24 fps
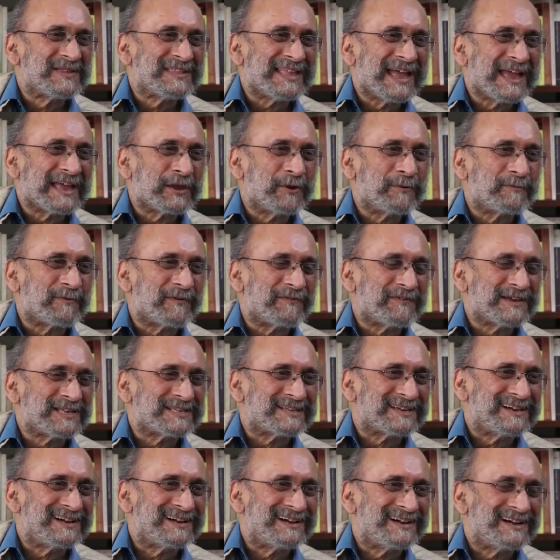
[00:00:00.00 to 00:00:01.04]
Thank you,
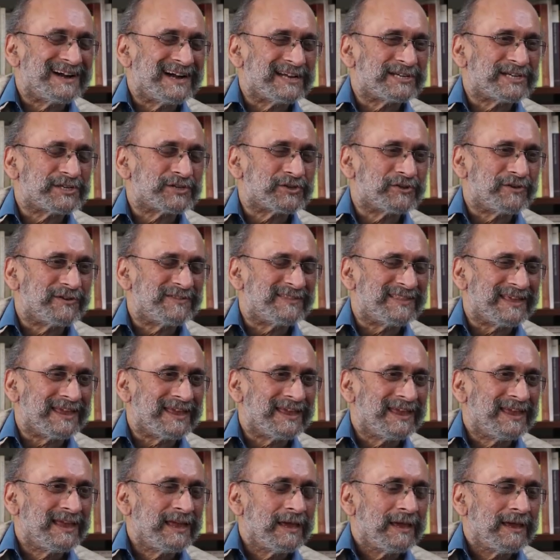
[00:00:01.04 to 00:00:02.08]
Professor Ashis
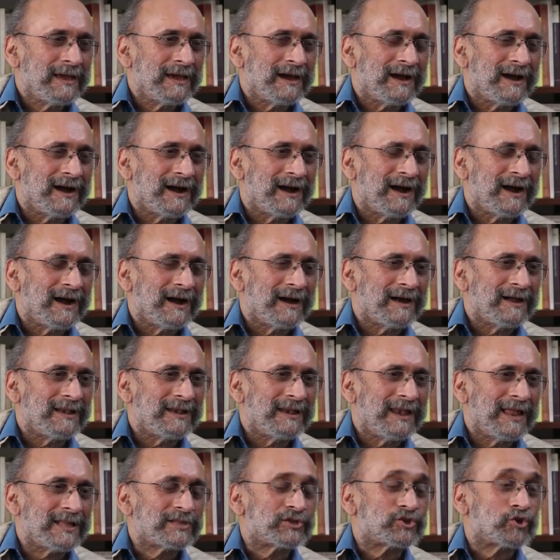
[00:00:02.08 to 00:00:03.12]
Nandy. Uh,
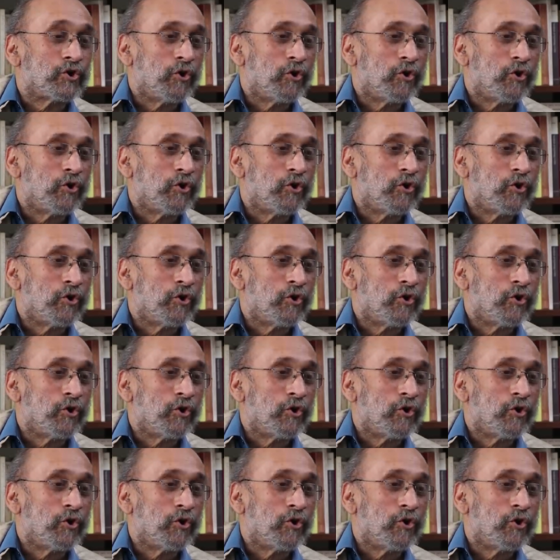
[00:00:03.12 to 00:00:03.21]
let's